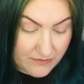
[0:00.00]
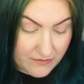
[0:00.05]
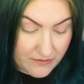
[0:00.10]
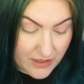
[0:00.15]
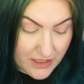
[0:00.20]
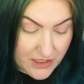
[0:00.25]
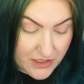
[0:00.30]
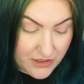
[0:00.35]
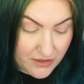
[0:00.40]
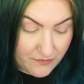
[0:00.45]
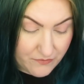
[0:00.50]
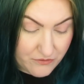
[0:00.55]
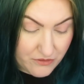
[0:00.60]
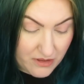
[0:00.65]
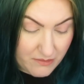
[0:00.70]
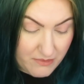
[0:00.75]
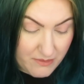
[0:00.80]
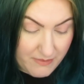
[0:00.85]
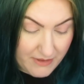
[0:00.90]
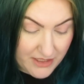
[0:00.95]
Creates soft
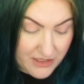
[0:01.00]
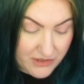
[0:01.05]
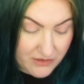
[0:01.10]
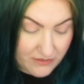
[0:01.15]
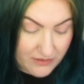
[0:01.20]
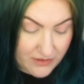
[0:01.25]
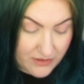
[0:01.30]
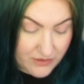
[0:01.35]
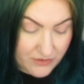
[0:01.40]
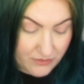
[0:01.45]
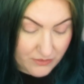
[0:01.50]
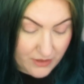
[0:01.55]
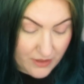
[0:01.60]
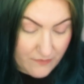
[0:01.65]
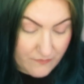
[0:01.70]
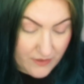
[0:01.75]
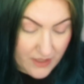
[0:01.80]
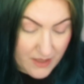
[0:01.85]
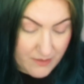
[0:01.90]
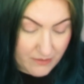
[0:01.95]
dreamy pastel looks or go
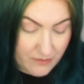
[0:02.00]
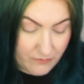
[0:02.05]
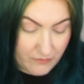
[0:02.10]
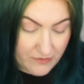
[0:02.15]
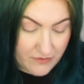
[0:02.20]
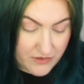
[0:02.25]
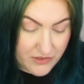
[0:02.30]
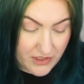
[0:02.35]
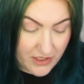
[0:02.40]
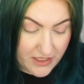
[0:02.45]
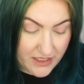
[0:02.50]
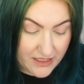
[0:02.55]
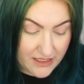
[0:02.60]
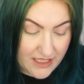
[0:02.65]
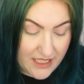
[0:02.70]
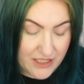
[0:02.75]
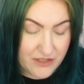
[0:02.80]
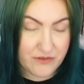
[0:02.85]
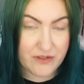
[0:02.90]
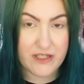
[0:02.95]
vibrant with stunning
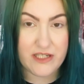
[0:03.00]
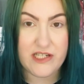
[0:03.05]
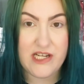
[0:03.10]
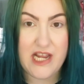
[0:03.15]
electric